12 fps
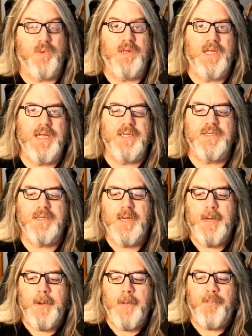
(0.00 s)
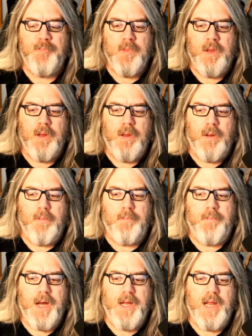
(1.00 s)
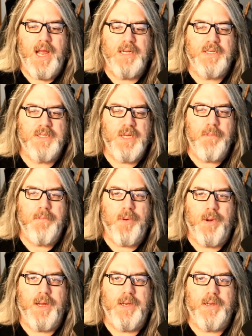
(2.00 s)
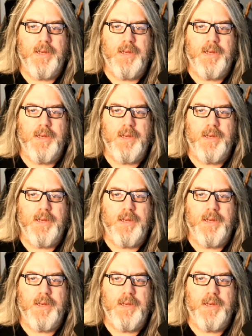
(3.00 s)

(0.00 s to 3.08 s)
release. But at some point,